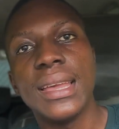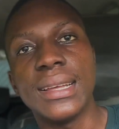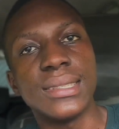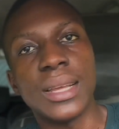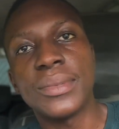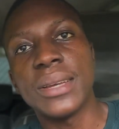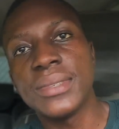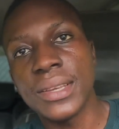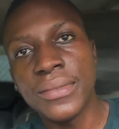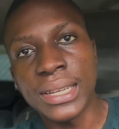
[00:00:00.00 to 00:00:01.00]
and
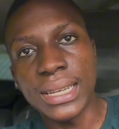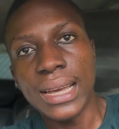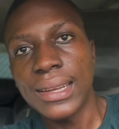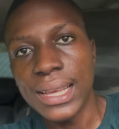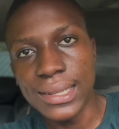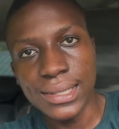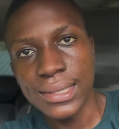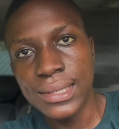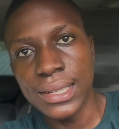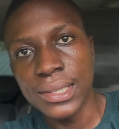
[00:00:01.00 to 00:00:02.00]
sometimes even
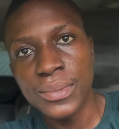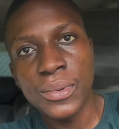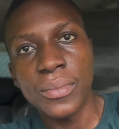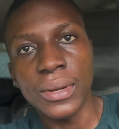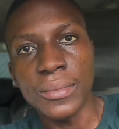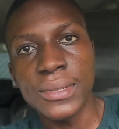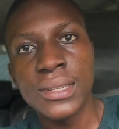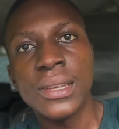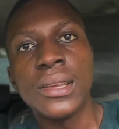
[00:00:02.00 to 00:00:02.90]
non-existent problems,